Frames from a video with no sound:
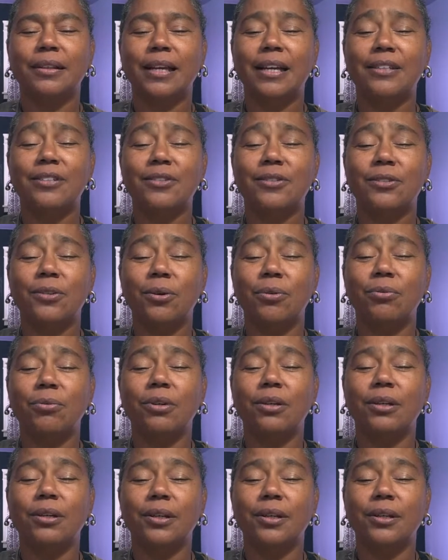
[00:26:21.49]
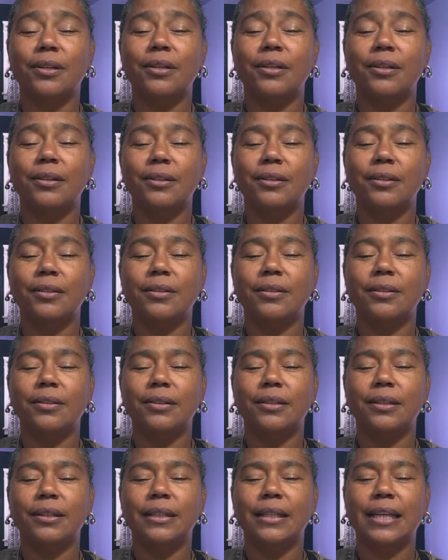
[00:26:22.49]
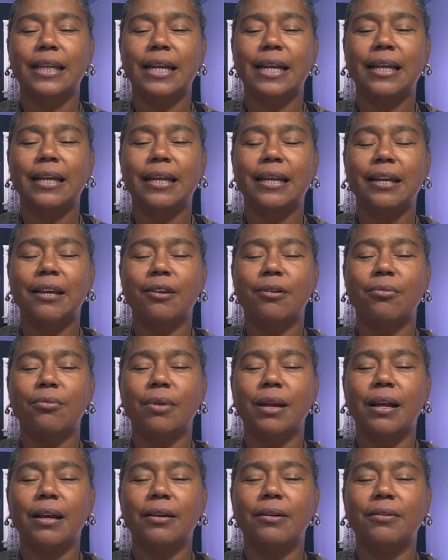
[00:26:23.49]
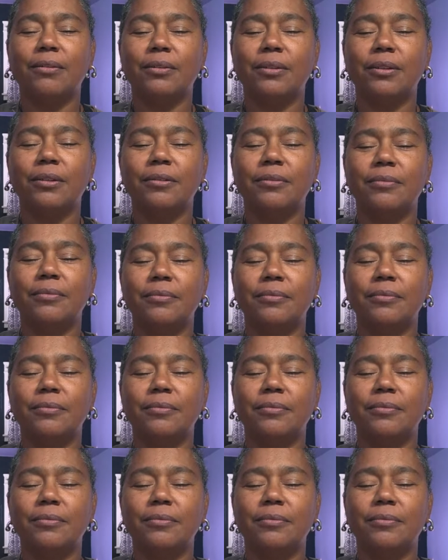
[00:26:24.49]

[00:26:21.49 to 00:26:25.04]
That's so good that I can get around.